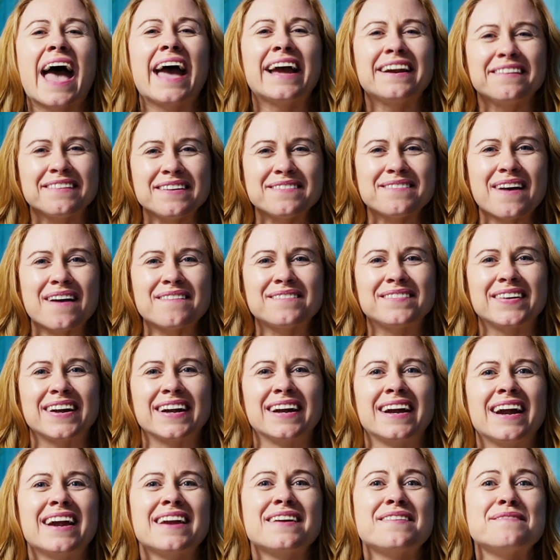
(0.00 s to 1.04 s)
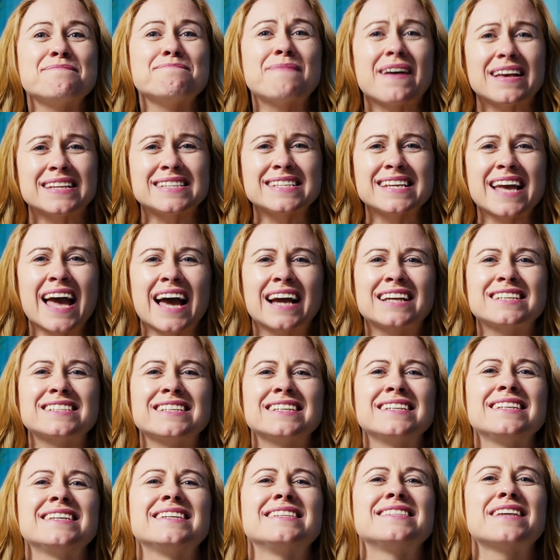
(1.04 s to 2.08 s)
And remember, messy
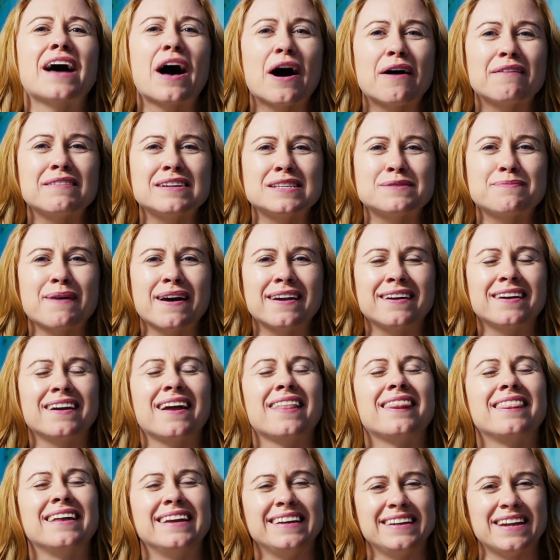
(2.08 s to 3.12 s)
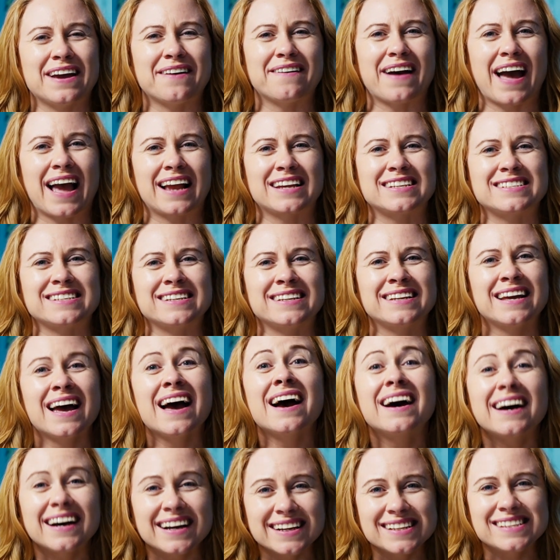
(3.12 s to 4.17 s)
action is always better than no action.
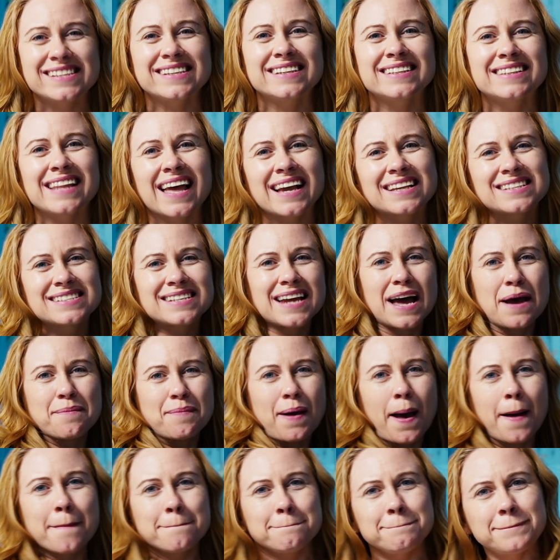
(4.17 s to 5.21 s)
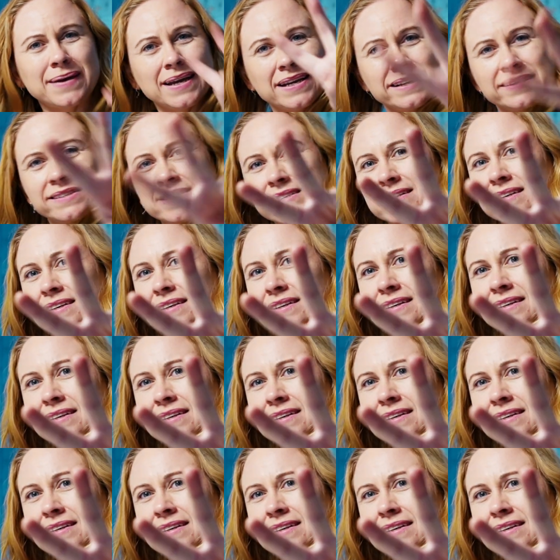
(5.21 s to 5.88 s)
Until next time, peace!